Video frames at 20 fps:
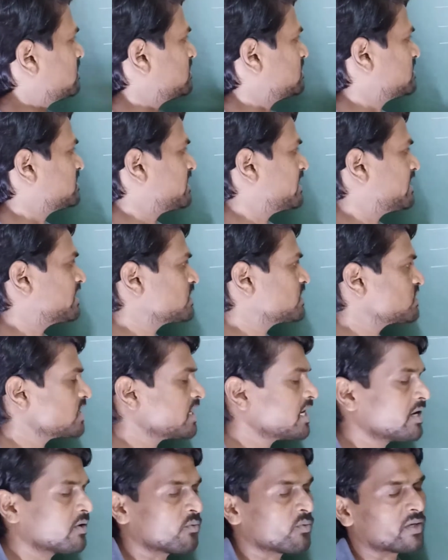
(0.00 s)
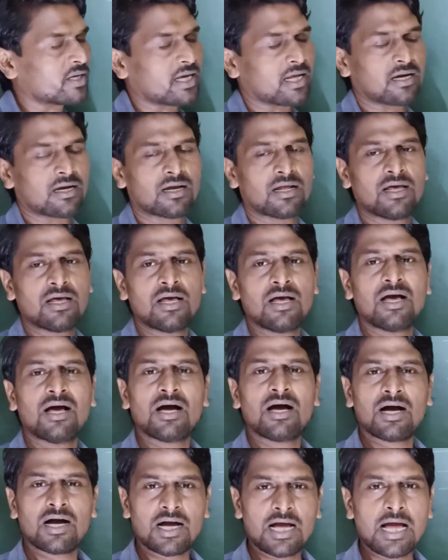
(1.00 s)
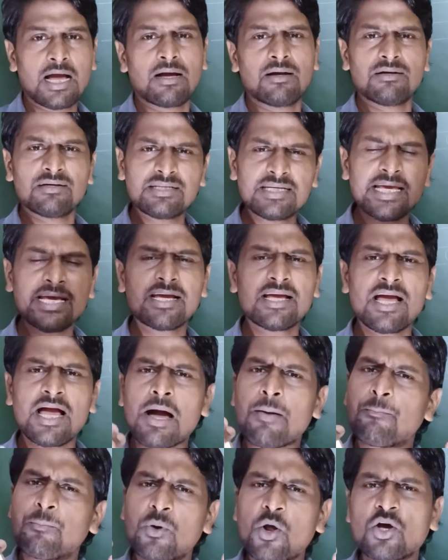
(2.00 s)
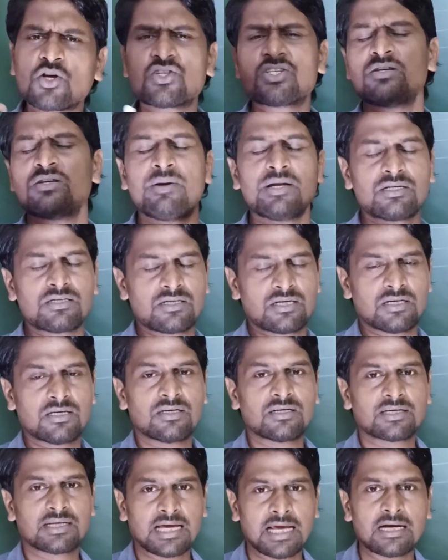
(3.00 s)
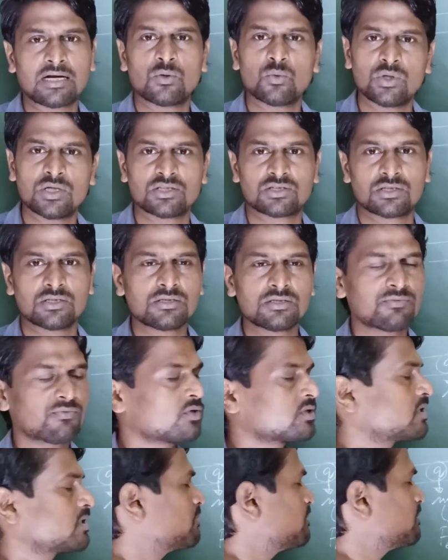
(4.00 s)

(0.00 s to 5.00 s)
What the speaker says: this direction, and we can take approximate calculations for that